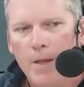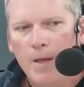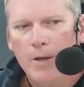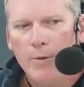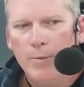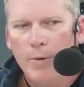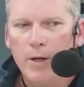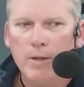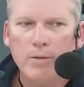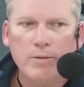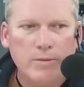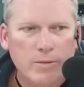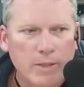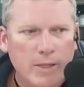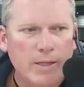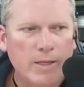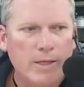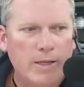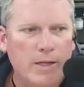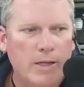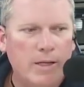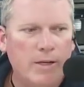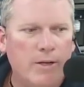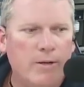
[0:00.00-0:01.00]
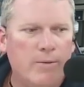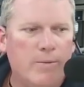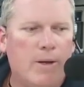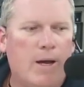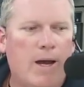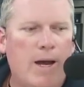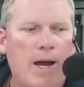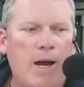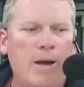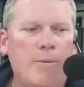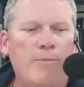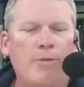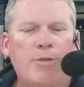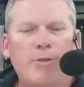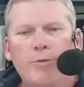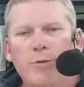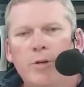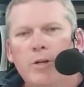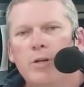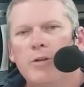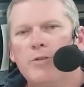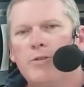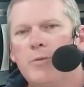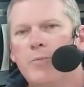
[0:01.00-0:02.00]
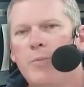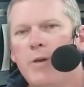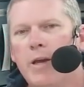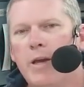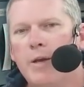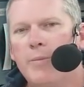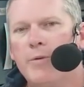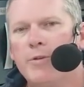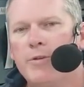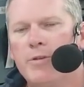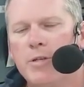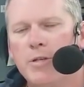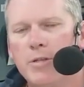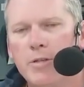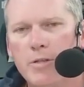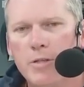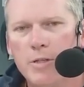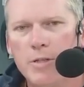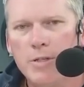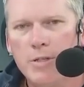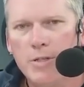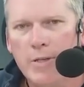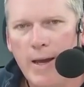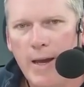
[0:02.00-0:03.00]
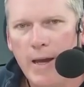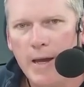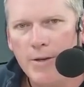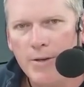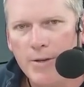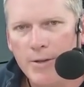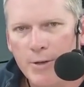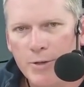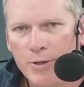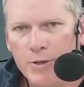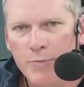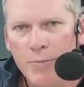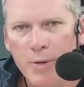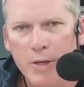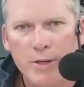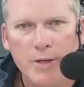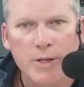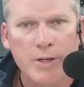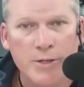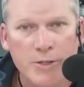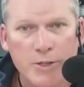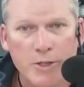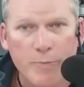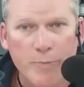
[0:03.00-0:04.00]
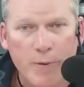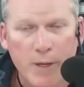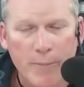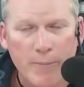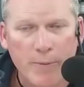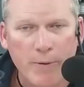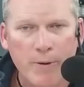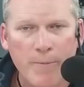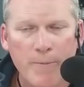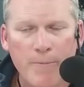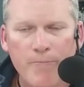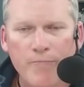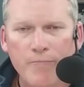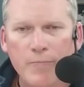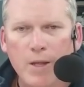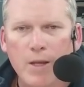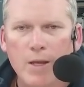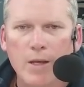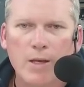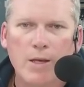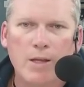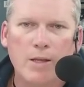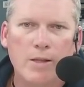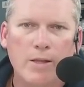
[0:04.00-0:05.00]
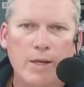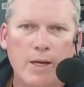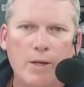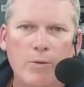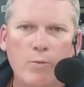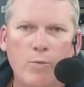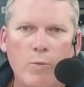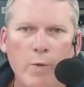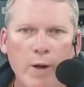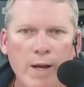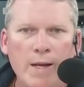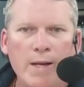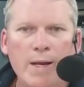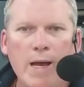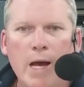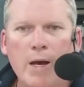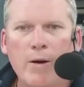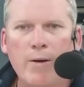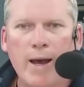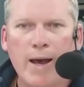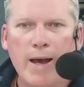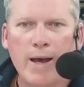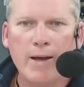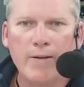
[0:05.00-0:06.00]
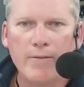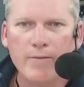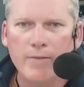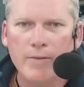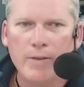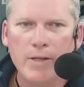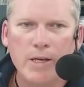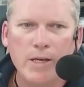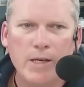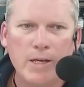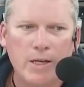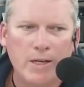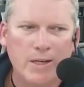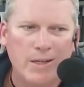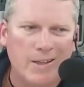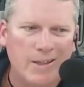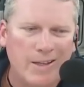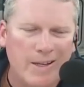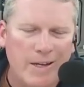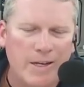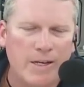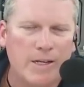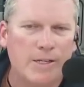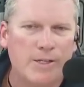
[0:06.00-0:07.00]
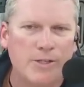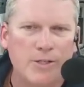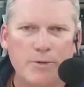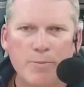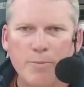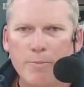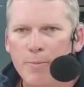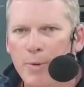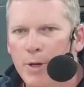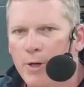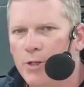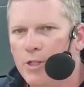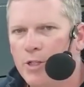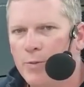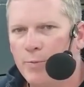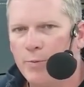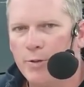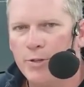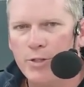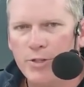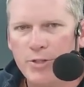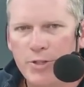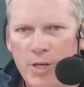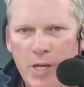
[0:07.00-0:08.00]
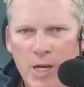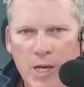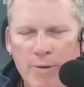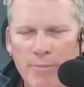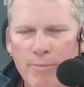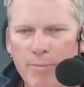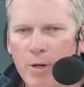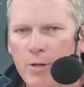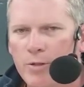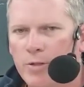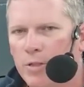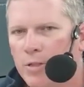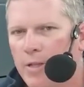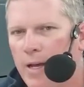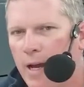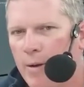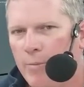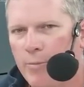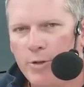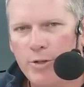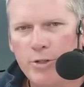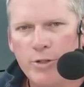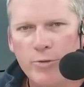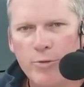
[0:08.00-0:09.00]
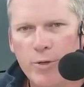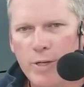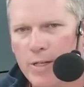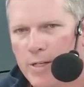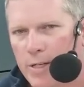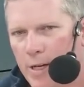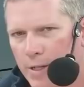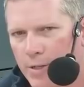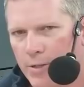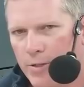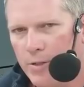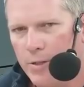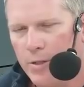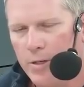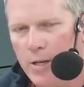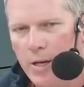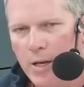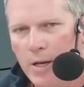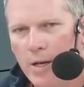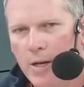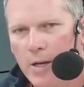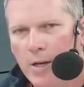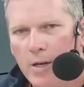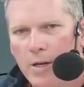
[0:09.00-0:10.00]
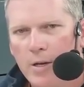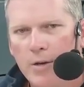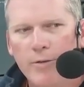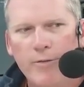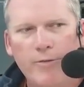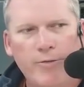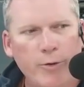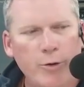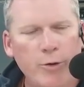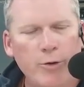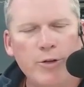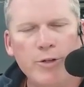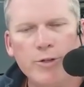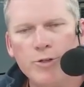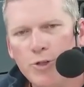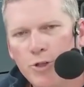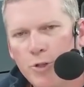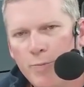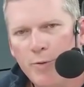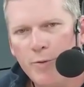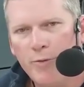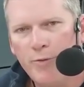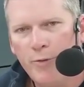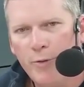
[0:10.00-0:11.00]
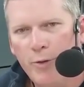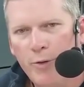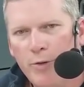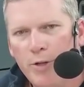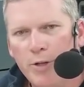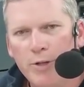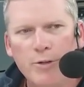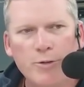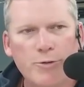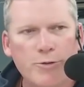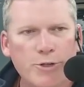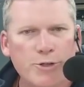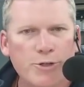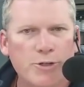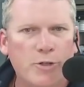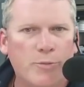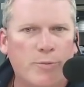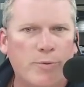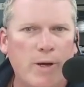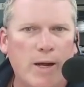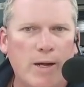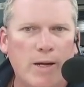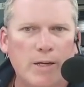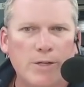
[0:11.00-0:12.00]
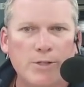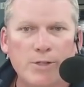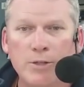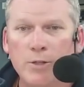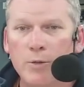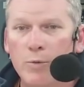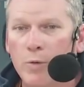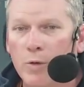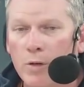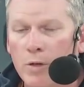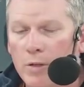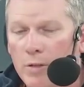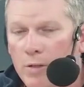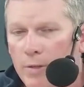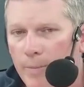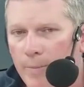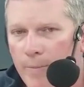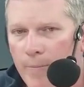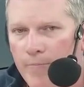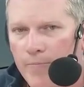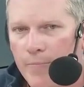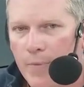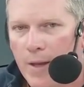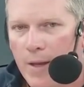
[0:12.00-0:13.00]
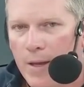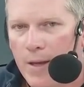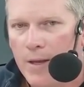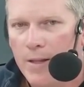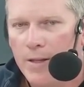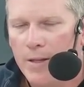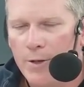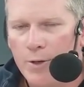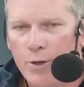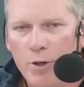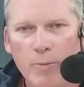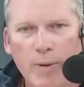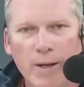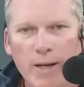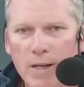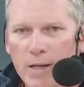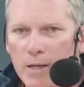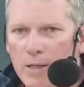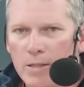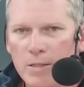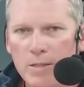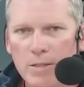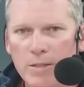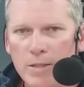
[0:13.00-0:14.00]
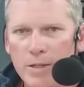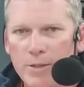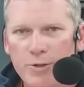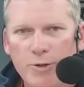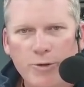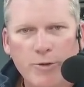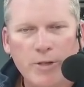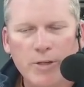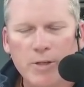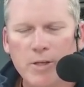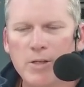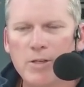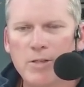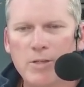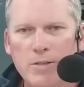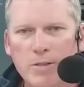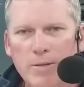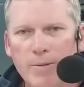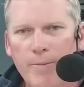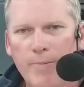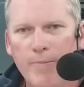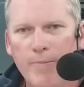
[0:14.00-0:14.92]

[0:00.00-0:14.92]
Well, I'm thrilled to be able to say to those millions of people that we now have the cleanest, most pristine, most laboratory-tested food and superfood and nutritional products in the world, that nobody else is doing this.